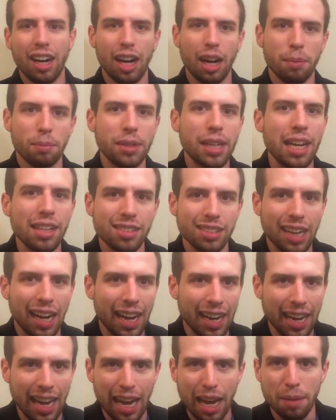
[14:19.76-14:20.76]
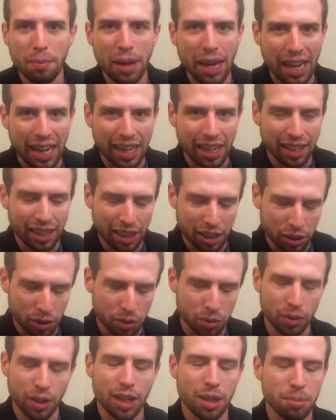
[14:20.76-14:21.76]
Yes, I am a
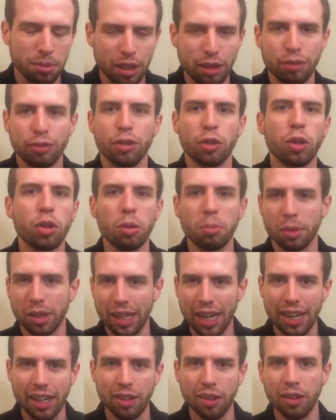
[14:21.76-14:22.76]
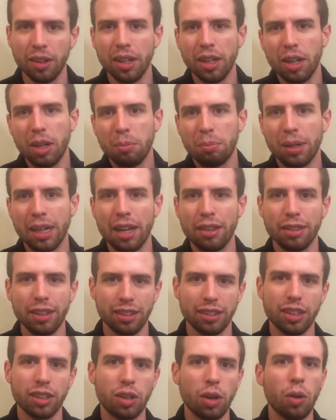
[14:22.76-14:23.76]
incredibly frugal millennial, but I think
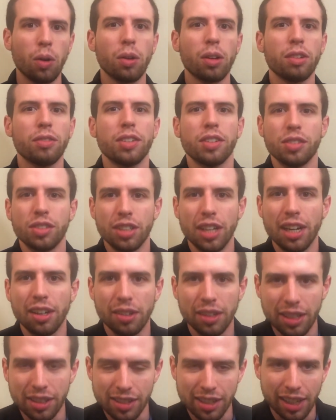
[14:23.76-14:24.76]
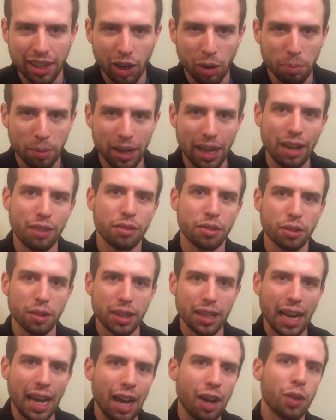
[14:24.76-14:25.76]
the goal of this channel is to help
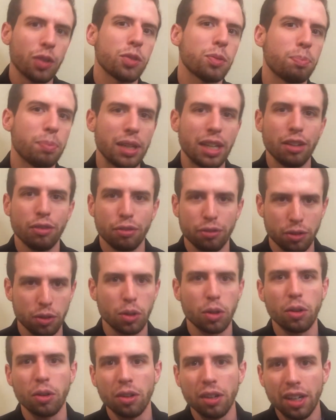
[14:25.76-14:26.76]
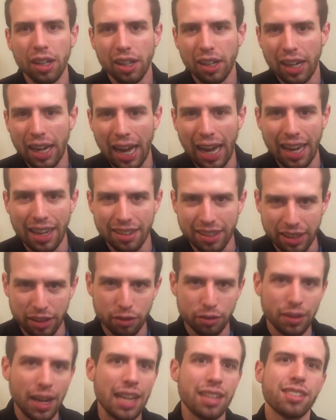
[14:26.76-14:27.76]
everyone else be frugal and
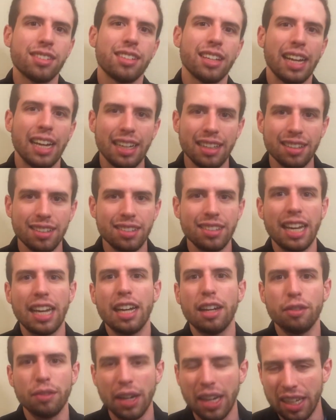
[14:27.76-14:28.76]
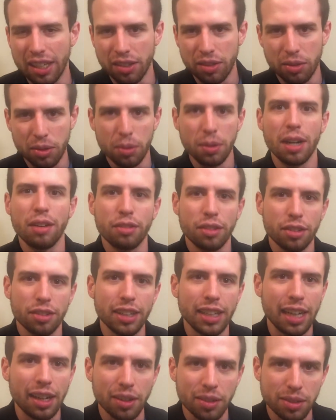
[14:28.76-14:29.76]
invest and save and do
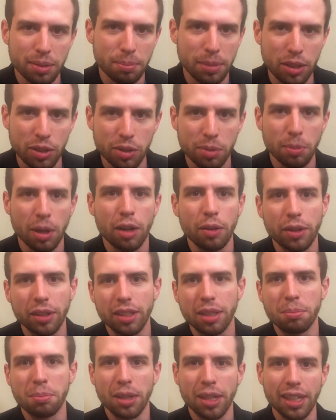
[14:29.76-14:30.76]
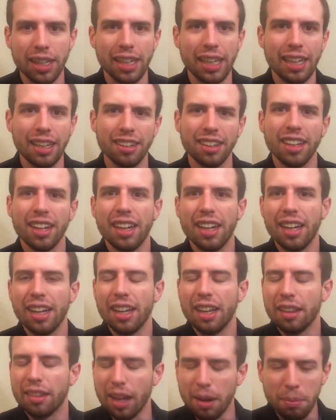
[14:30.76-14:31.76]
everything else and be smart with their money. And
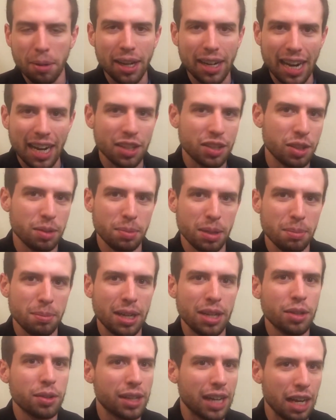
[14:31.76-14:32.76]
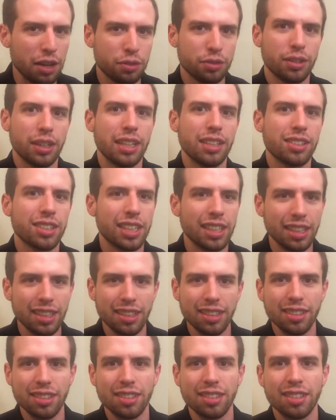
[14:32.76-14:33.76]
that might actually be my new catchphrase,
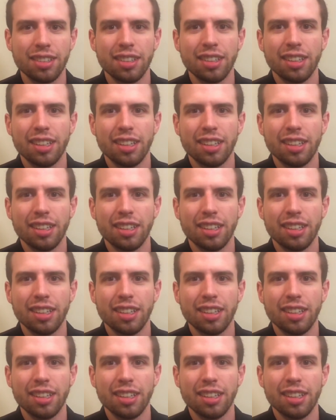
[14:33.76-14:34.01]
because